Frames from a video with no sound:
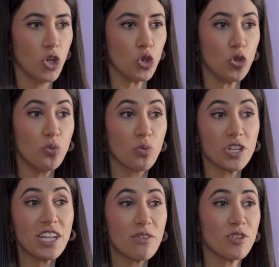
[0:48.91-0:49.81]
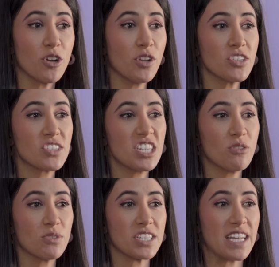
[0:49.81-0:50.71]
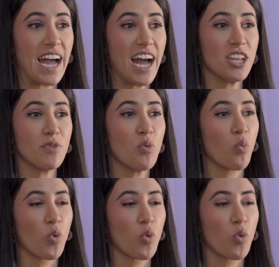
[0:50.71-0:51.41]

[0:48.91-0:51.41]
You wouldn't have noticed it was an ad if it